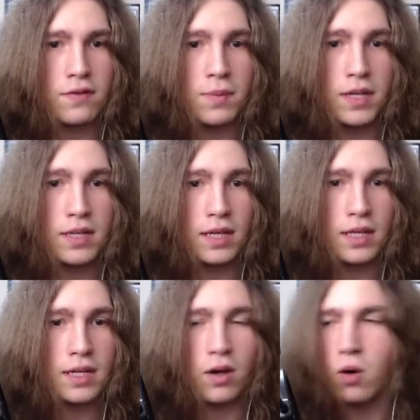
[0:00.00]
to be
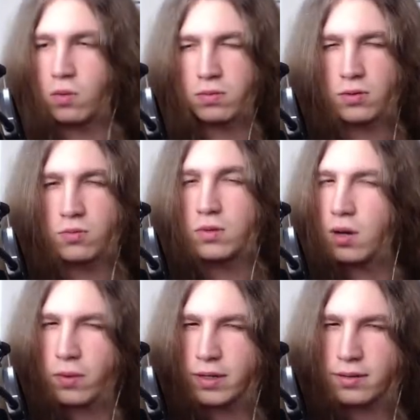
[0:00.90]
kinky? Oh, you know
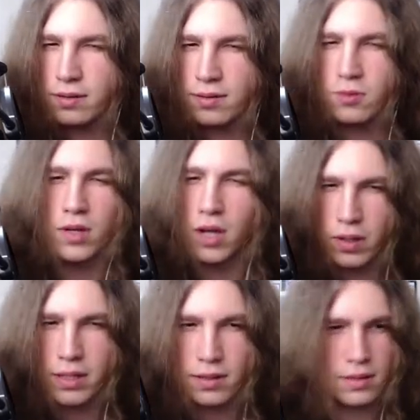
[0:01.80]
it. You know it.